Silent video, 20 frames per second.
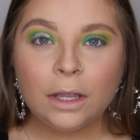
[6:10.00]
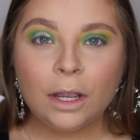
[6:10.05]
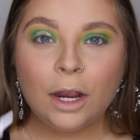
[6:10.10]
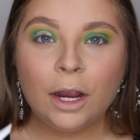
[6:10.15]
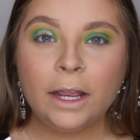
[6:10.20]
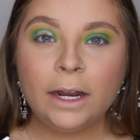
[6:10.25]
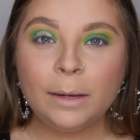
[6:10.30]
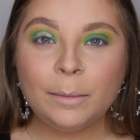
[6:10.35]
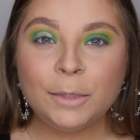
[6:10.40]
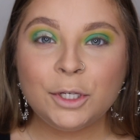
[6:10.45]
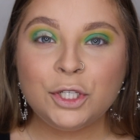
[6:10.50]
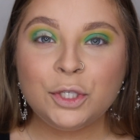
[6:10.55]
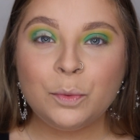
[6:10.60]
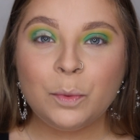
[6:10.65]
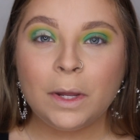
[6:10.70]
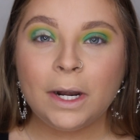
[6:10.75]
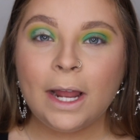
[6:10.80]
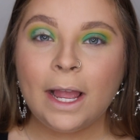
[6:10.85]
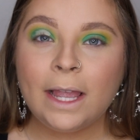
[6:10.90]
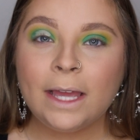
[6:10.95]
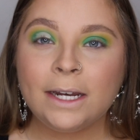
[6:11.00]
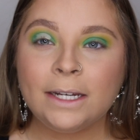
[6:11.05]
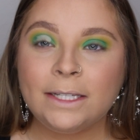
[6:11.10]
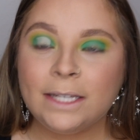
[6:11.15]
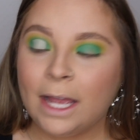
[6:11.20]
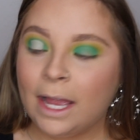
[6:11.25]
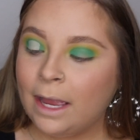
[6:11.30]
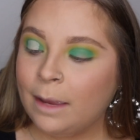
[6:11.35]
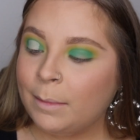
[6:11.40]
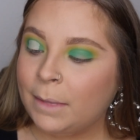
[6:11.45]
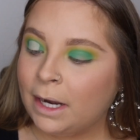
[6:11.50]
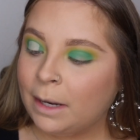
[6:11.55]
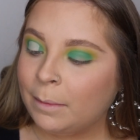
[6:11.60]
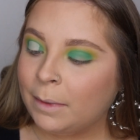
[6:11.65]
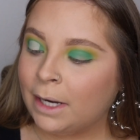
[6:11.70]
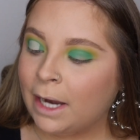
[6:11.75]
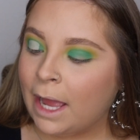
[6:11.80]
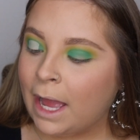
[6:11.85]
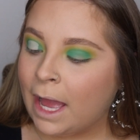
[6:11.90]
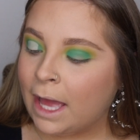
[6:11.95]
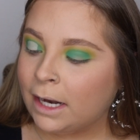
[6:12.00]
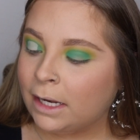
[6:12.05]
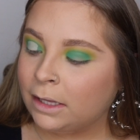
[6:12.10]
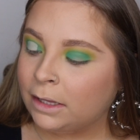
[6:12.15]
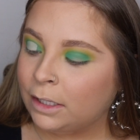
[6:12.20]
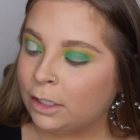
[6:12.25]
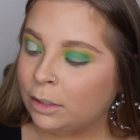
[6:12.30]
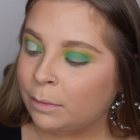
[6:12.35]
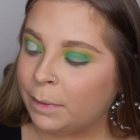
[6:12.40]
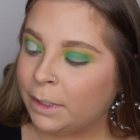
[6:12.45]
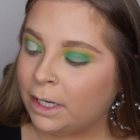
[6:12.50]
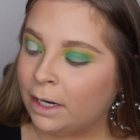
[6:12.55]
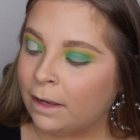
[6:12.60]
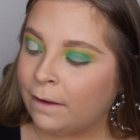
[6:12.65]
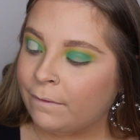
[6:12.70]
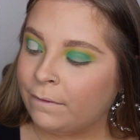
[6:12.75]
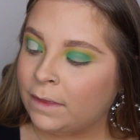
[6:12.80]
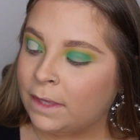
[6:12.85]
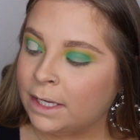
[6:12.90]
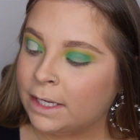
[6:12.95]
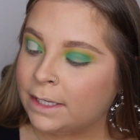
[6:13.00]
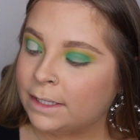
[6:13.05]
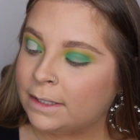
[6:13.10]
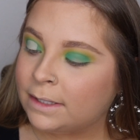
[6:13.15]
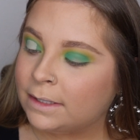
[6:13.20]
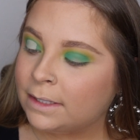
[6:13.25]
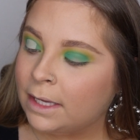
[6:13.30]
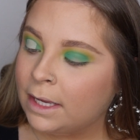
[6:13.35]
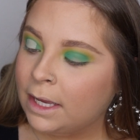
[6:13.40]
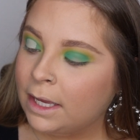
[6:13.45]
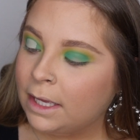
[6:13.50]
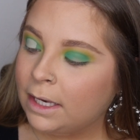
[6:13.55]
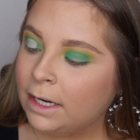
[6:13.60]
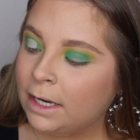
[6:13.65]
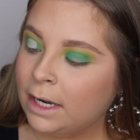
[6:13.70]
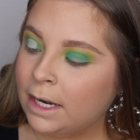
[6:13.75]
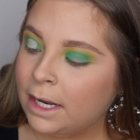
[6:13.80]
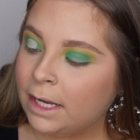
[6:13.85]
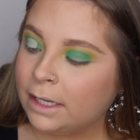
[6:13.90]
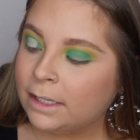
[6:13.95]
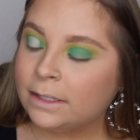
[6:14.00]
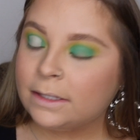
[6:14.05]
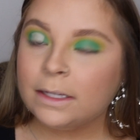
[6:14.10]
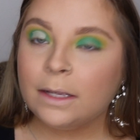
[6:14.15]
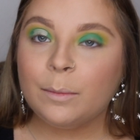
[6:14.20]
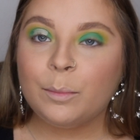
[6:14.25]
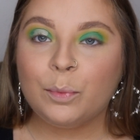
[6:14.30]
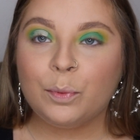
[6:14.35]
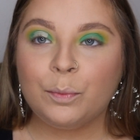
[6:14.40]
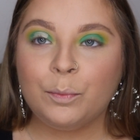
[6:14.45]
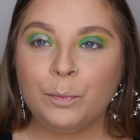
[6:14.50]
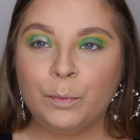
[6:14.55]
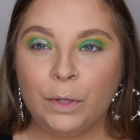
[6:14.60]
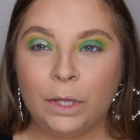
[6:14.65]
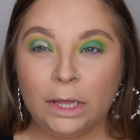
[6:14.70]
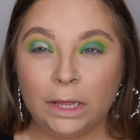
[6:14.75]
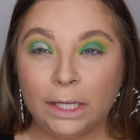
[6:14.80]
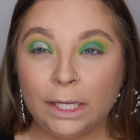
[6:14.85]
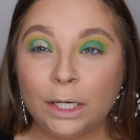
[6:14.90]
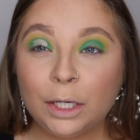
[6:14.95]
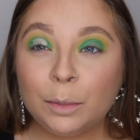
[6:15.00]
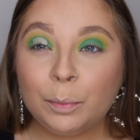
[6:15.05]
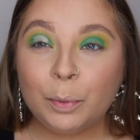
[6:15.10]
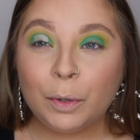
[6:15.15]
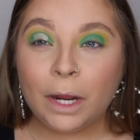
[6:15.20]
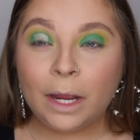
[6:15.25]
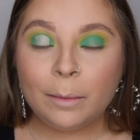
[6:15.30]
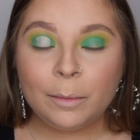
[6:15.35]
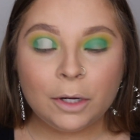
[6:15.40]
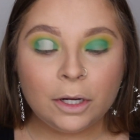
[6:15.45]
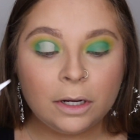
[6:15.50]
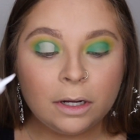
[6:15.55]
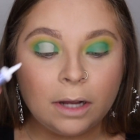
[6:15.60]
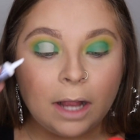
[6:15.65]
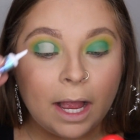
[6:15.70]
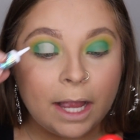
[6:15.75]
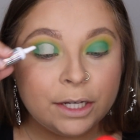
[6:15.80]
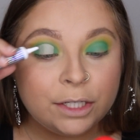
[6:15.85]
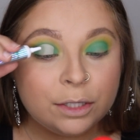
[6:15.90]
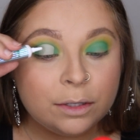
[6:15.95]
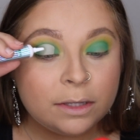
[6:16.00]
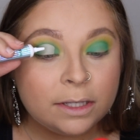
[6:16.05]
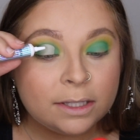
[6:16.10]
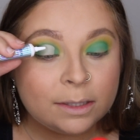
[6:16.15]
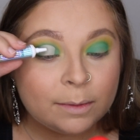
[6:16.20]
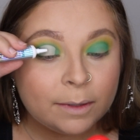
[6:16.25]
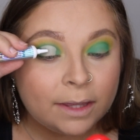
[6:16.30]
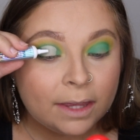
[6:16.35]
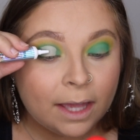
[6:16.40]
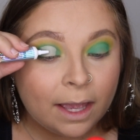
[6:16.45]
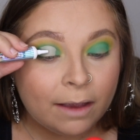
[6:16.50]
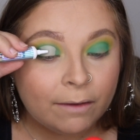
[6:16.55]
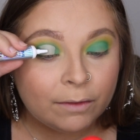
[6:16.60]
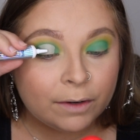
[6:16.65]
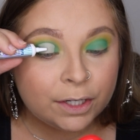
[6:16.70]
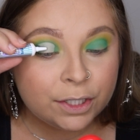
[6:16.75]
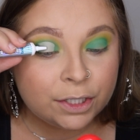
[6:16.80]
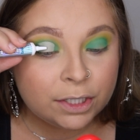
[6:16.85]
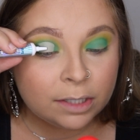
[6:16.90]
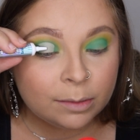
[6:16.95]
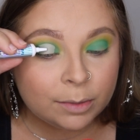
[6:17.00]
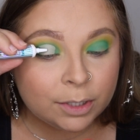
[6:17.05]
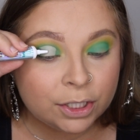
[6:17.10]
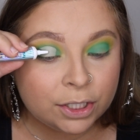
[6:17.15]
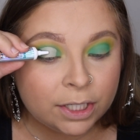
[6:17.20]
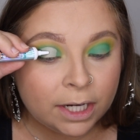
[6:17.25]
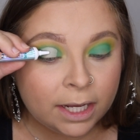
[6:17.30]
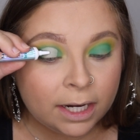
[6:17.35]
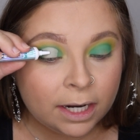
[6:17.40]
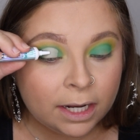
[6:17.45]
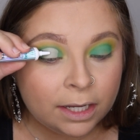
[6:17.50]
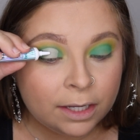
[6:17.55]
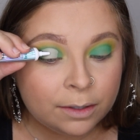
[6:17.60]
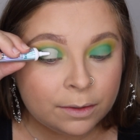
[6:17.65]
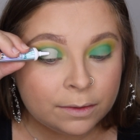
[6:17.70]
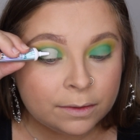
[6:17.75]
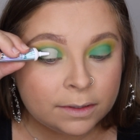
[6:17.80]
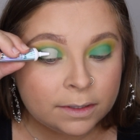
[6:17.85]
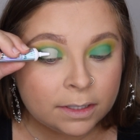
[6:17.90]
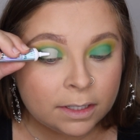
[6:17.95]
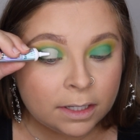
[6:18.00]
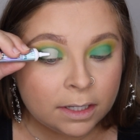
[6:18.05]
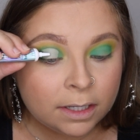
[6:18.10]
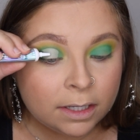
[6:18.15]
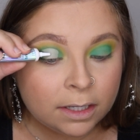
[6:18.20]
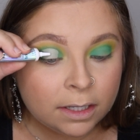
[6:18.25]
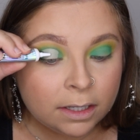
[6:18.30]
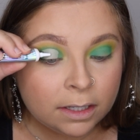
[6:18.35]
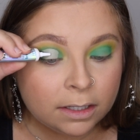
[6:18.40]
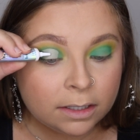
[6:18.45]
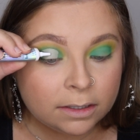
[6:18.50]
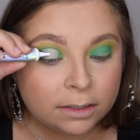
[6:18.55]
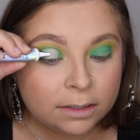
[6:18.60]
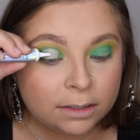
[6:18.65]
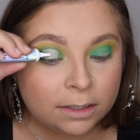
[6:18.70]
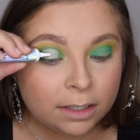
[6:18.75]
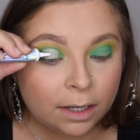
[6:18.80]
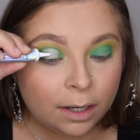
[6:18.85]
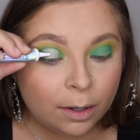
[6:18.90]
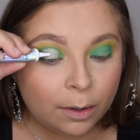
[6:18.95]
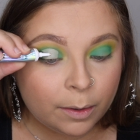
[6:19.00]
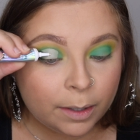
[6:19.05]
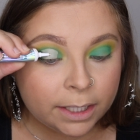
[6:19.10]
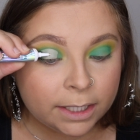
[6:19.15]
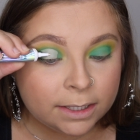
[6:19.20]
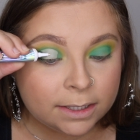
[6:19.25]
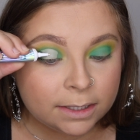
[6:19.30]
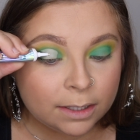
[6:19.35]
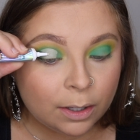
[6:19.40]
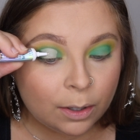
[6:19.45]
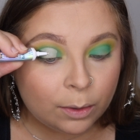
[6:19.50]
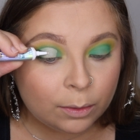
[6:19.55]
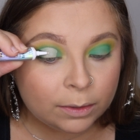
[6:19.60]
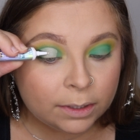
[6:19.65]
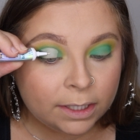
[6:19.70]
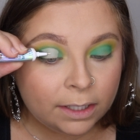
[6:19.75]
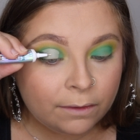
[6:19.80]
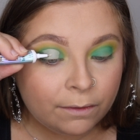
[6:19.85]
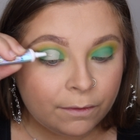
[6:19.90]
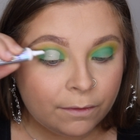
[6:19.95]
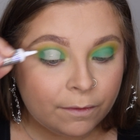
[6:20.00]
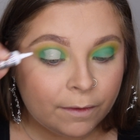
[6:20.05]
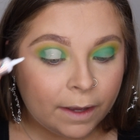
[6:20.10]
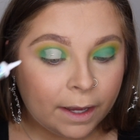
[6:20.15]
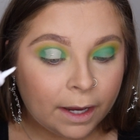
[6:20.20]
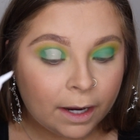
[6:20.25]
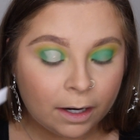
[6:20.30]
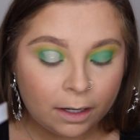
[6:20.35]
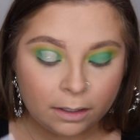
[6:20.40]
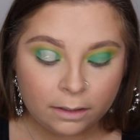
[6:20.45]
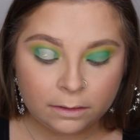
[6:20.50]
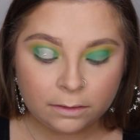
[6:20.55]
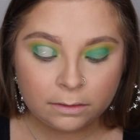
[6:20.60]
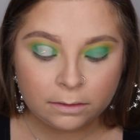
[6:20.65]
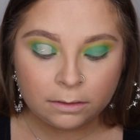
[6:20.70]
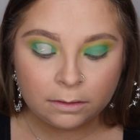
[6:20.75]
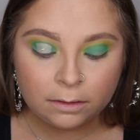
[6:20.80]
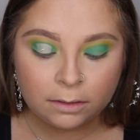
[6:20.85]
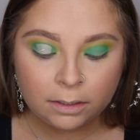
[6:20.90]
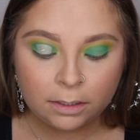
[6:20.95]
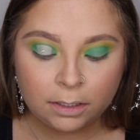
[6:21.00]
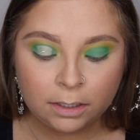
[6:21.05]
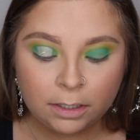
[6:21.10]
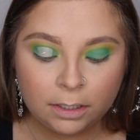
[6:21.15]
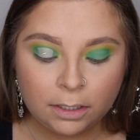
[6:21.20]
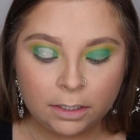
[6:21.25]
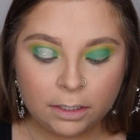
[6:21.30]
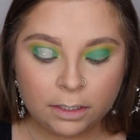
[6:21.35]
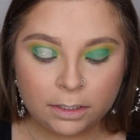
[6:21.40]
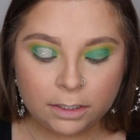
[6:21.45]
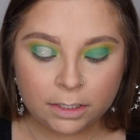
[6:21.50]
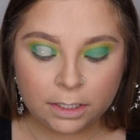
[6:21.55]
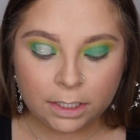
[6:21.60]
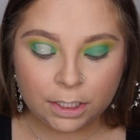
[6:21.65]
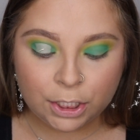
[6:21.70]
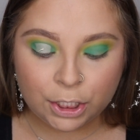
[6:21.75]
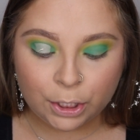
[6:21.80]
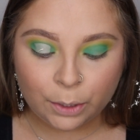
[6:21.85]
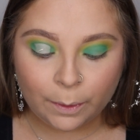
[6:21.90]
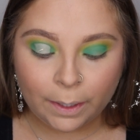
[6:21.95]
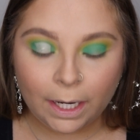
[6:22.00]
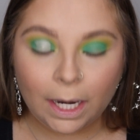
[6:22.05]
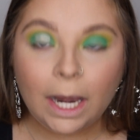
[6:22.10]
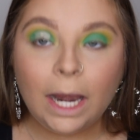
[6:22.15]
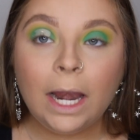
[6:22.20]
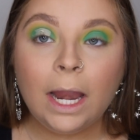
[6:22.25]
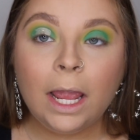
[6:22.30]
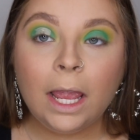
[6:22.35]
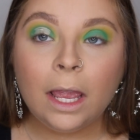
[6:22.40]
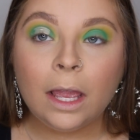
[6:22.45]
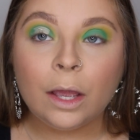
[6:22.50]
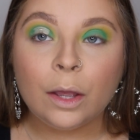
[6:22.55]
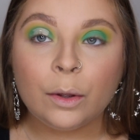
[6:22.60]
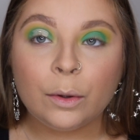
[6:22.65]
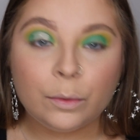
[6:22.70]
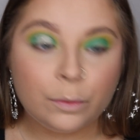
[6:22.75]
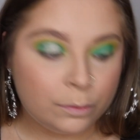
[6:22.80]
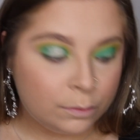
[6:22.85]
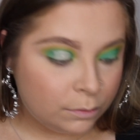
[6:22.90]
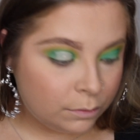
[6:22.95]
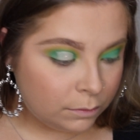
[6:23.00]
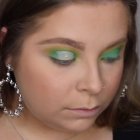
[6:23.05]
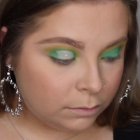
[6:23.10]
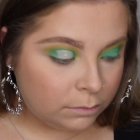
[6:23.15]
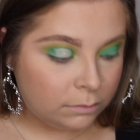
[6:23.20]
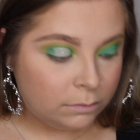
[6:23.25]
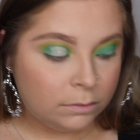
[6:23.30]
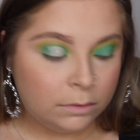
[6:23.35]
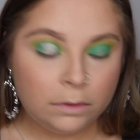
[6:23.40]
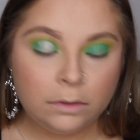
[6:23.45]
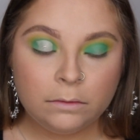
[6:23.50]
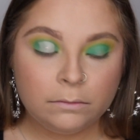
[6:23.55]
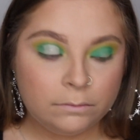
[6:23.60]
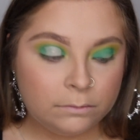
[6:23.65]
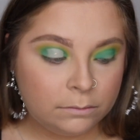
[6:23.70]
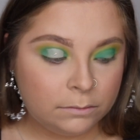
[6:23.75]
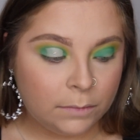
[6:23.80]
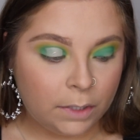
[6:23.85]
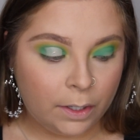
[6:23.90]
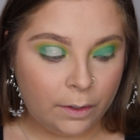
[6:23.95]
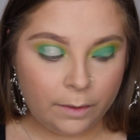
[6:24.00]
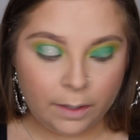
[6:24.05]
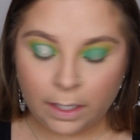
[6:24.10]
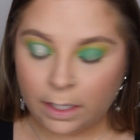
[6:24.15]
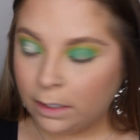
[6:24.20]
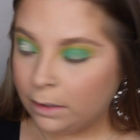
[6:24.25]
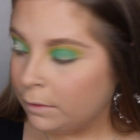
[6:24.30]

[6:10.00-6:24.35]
Alright, I'm going to do one eye at a time, and I'm going to add a little bit of this NYX glitter primer. I do this with every shimmer shade I use, so it's only fair to do it now. Okay.